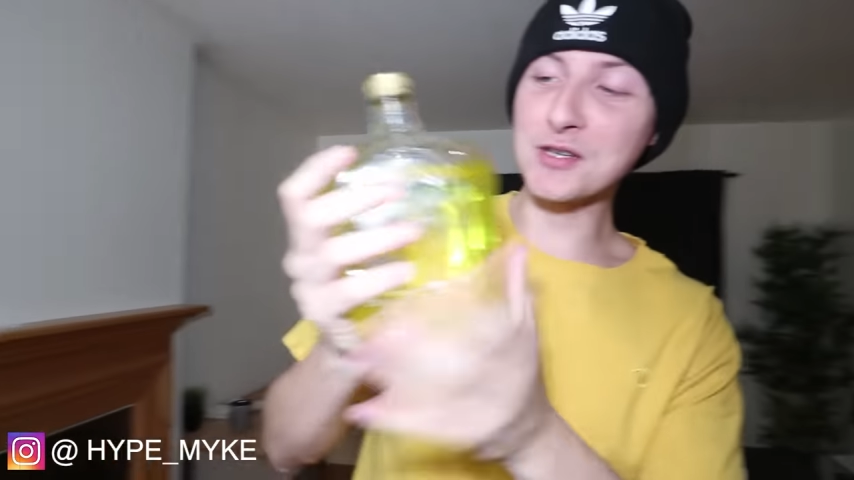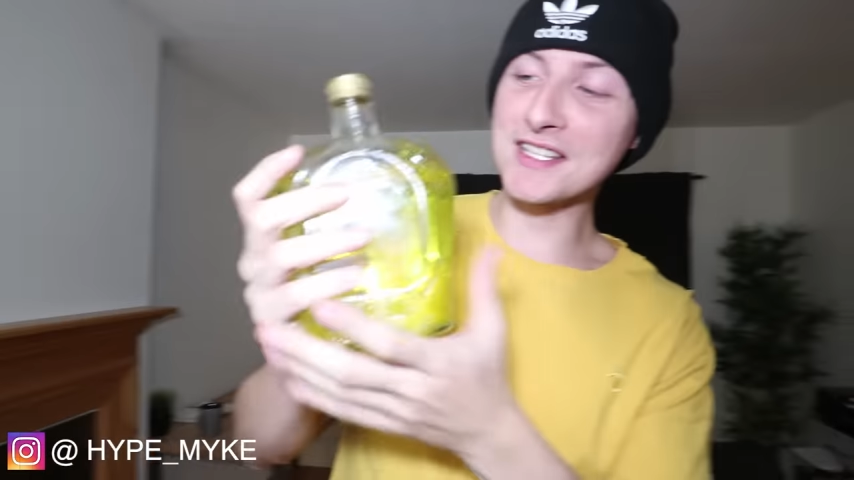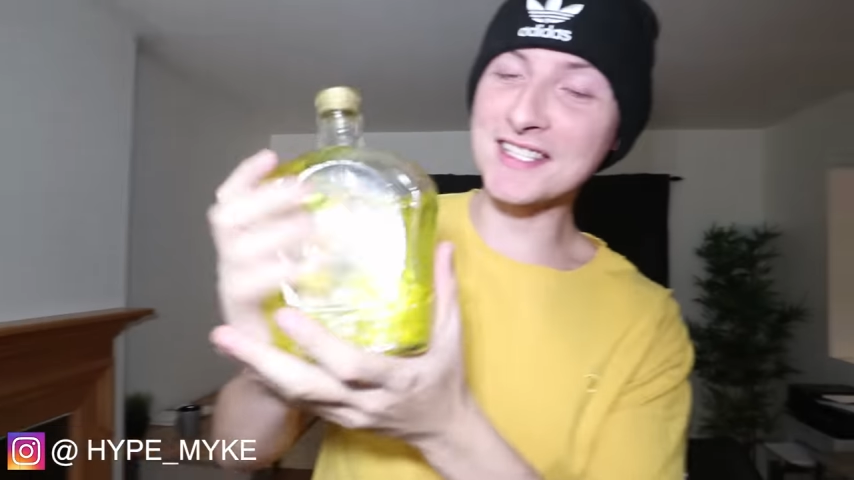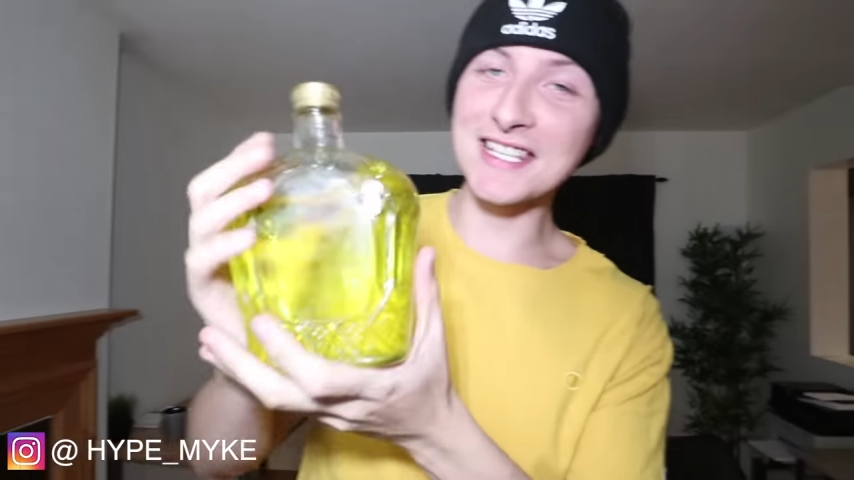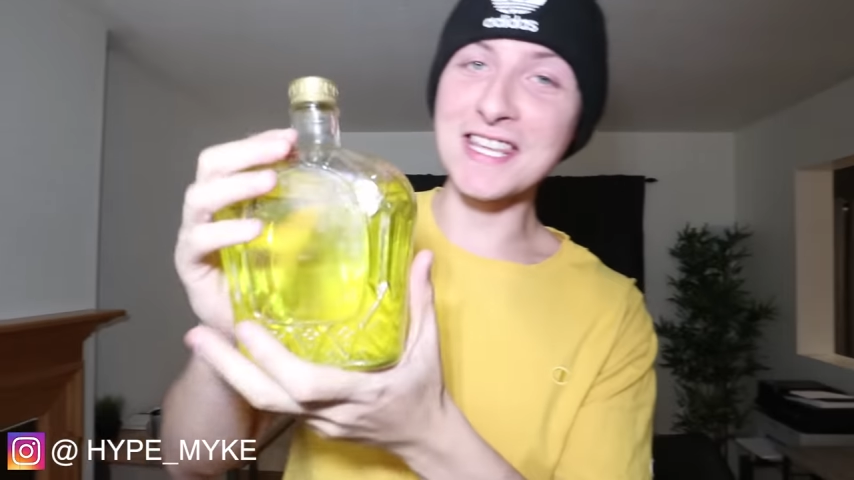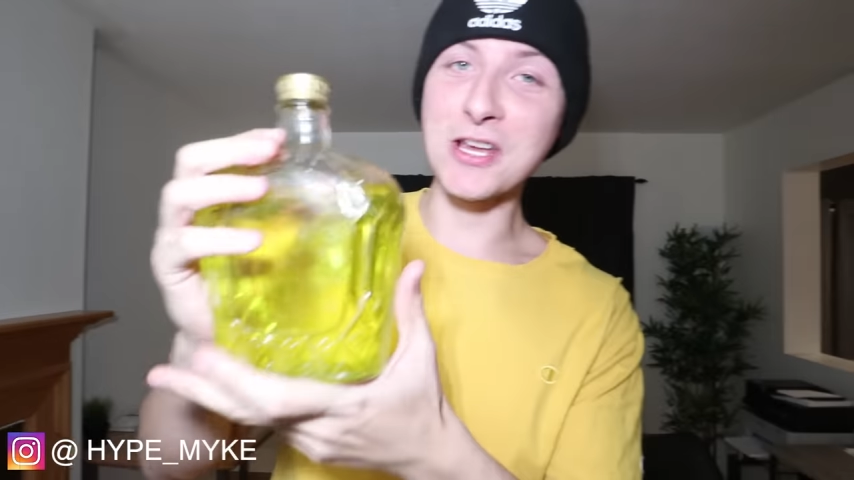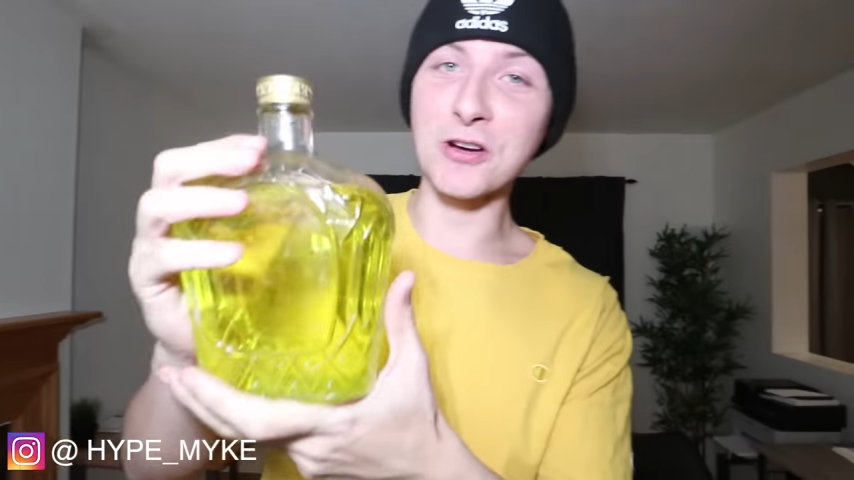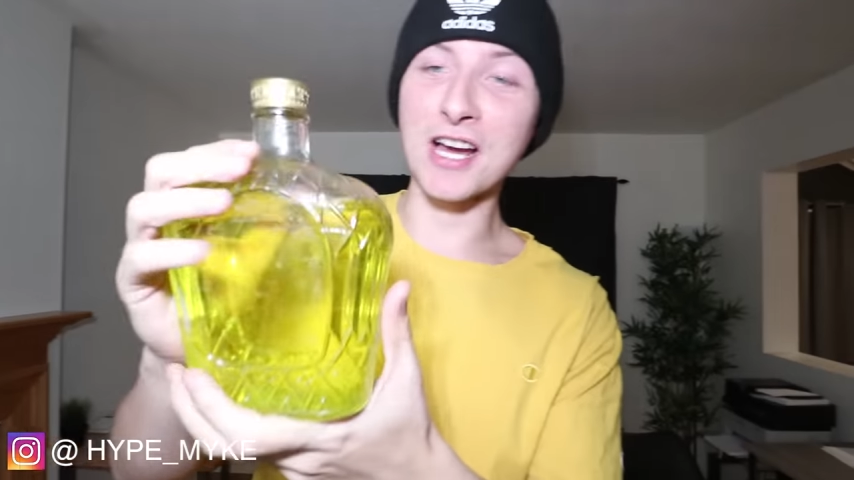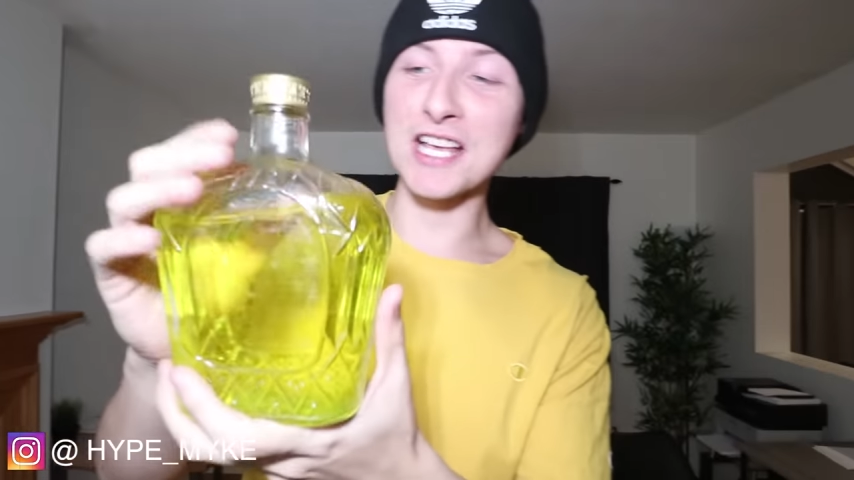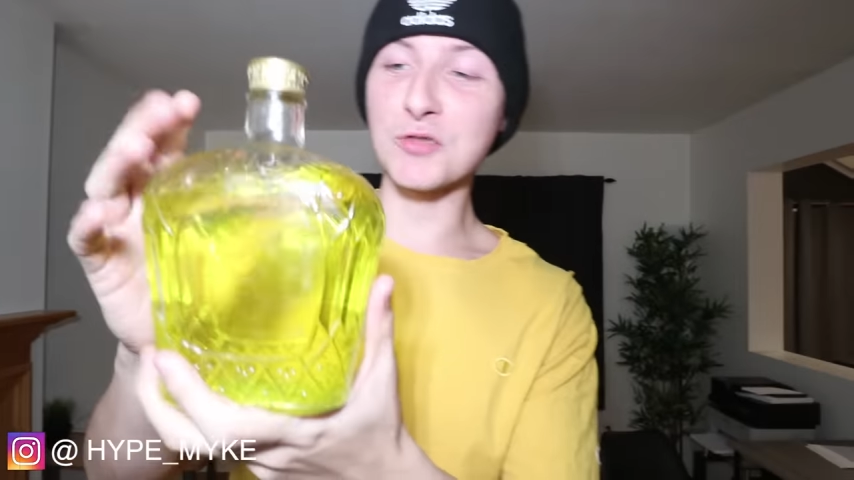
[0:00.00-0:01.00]
you can see
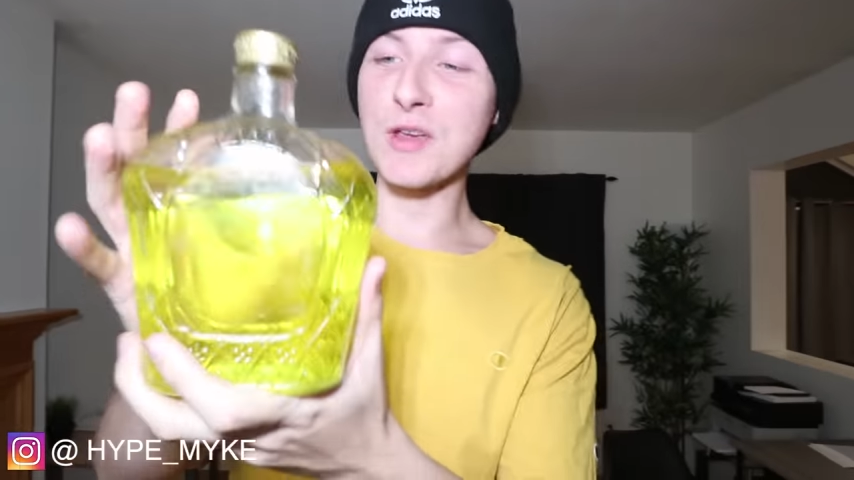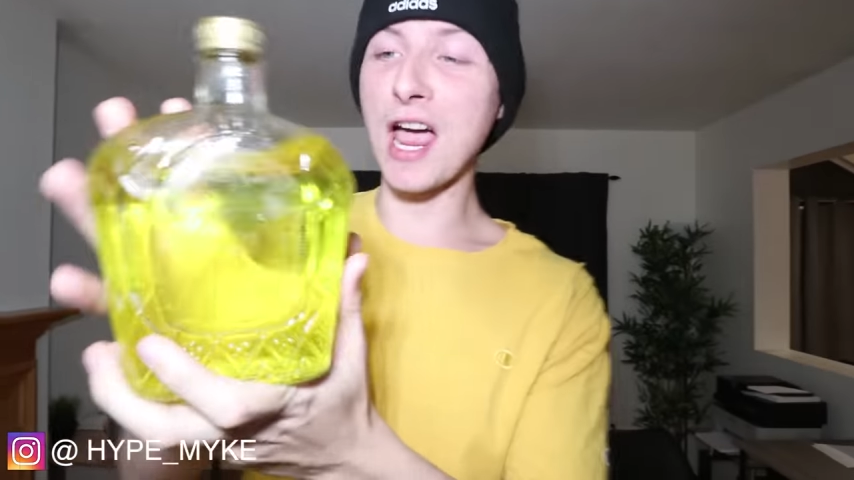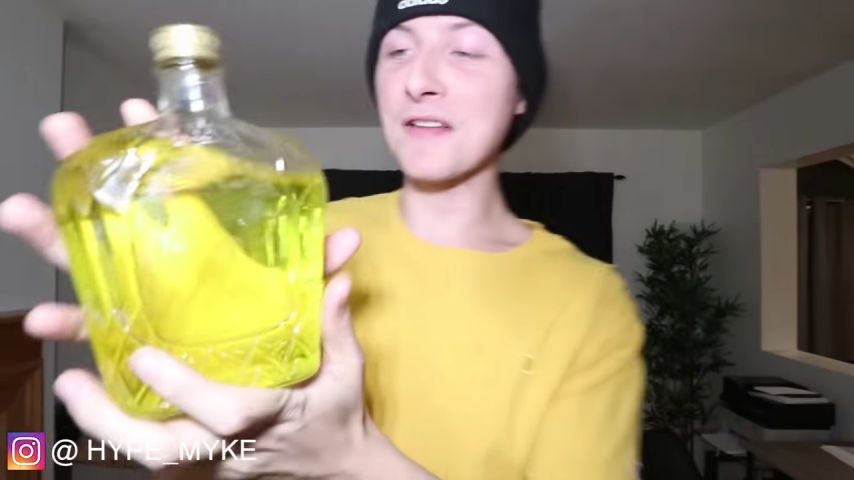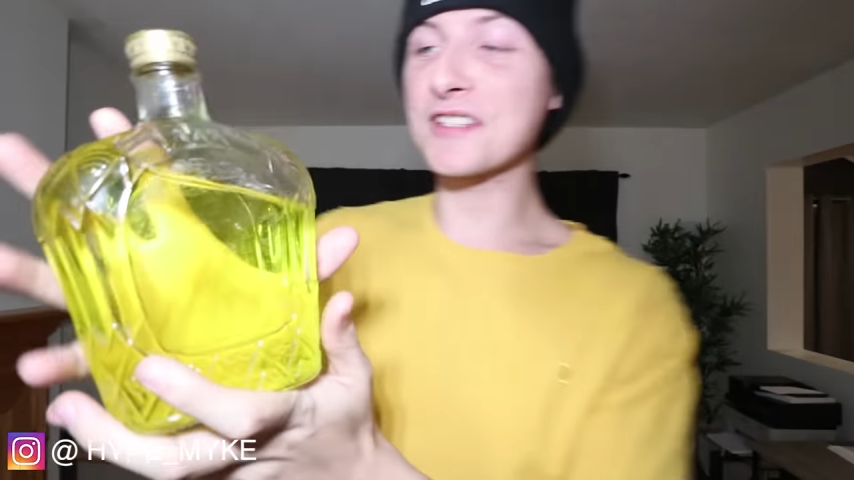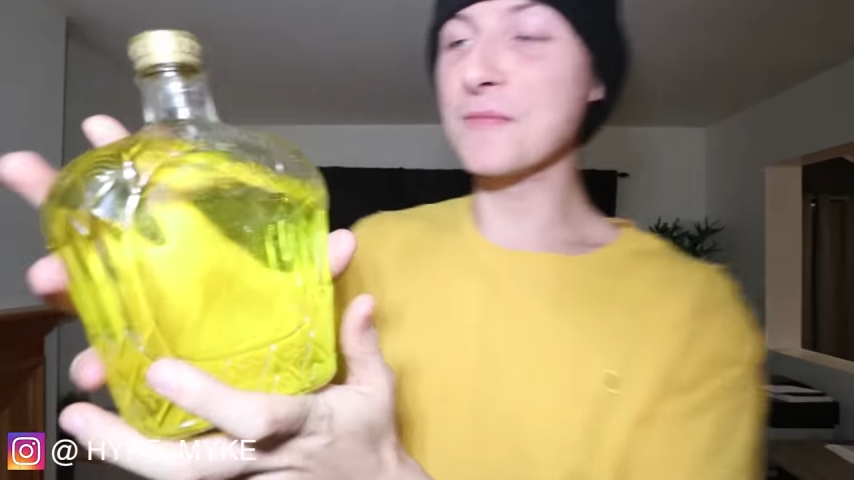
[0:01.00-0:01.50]
here, guys, we have